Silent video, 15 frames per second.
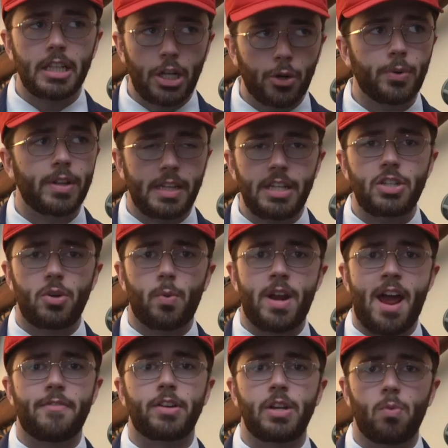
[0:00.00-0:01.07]
literally do
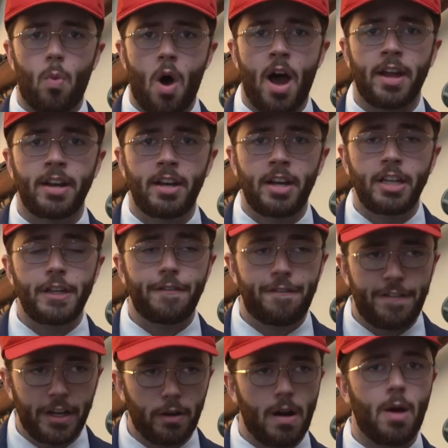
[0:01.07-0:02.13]
whatever you want. You
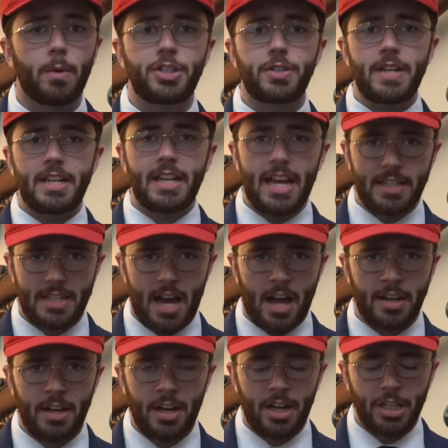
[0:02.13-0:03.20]
figure out what you need to get
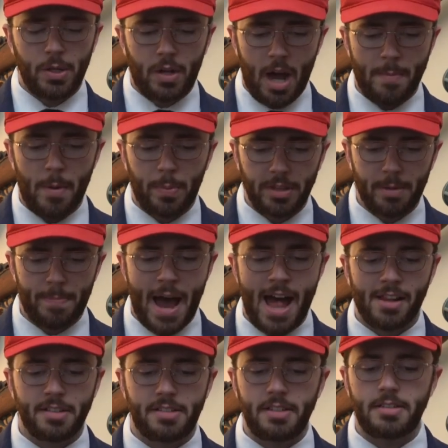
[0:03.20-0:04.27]
done, you come up with the
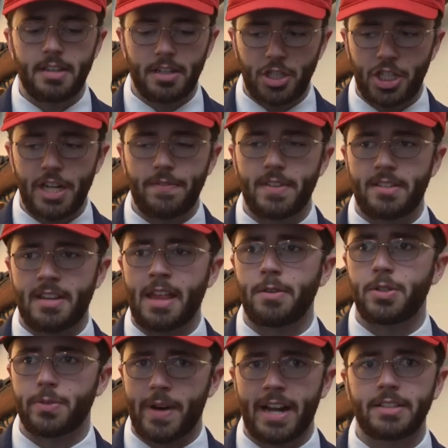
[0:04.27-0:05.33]
policies that achieve this either
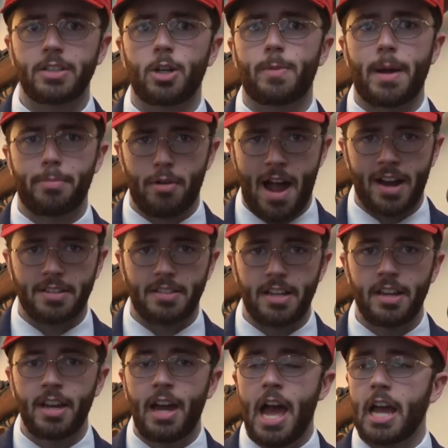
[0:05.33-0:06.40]
directly or by
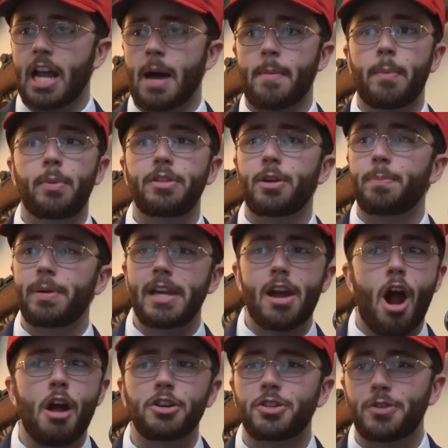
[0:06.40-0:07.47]
proxy, come up with your
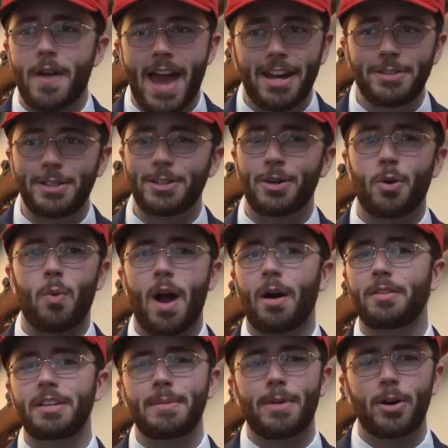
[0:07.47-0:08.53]
PR strategy to
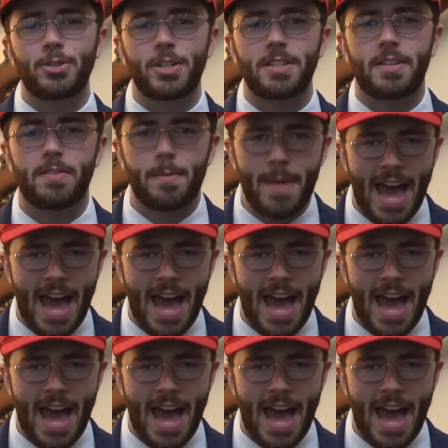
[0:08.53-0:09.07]
quell the emotions of the